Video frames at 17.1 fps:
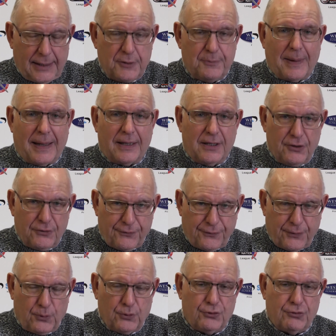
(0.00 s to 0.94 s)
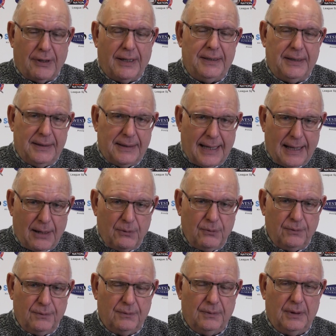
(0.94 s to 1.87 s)
Yeah, he's back in full training
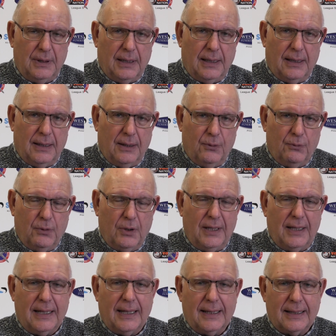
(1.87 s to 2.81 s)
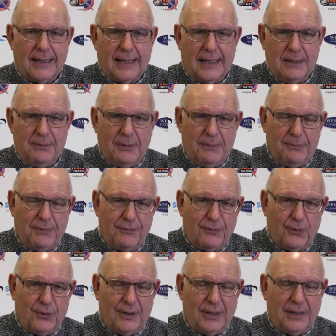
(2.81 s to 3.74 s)
now. Will he get a game in
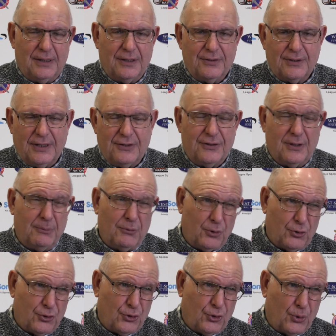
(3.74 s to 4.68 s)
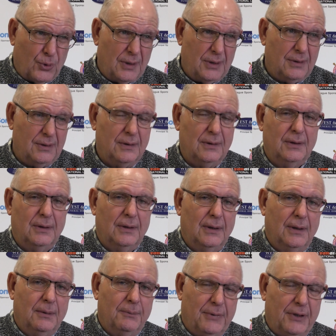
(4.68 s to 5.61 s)
before the end of the season? I'm not sure.
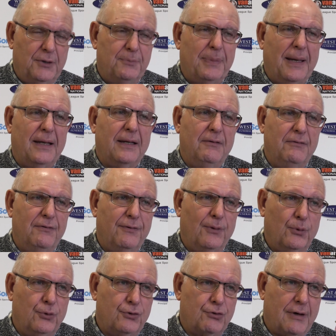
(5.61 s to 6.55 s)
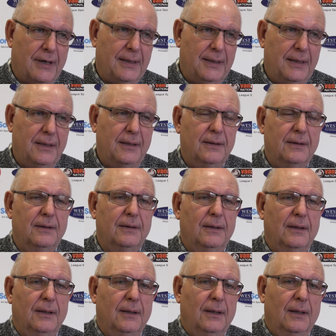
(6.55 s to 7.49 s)
But he's back in full training.
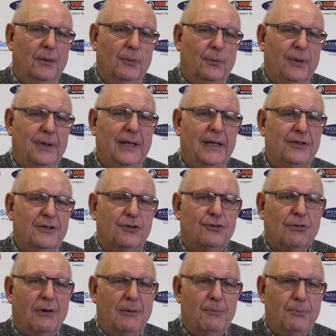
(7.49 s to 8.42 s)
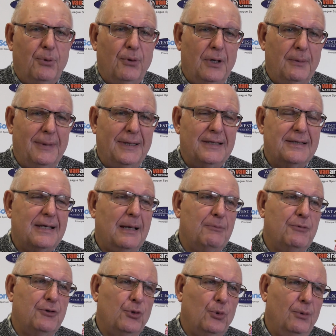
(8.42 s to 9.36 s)
We need to try and put him in
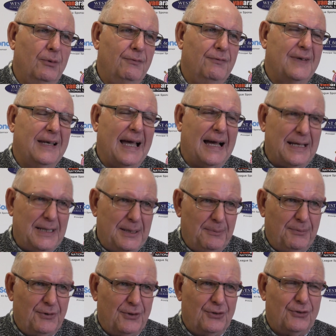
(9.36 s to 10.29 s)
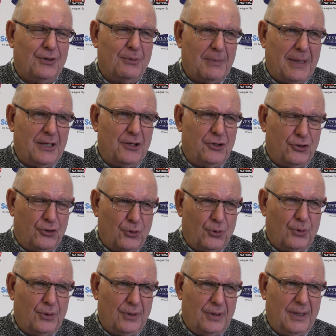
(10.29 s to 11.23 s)
some sort of game just to make
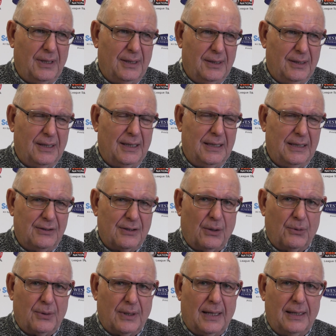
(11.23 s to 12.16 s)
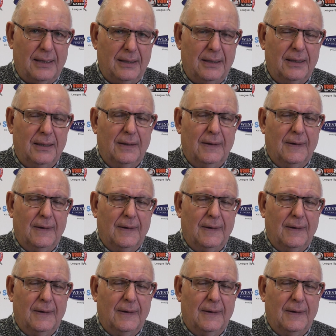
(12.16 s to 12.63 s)
sure that he's okay.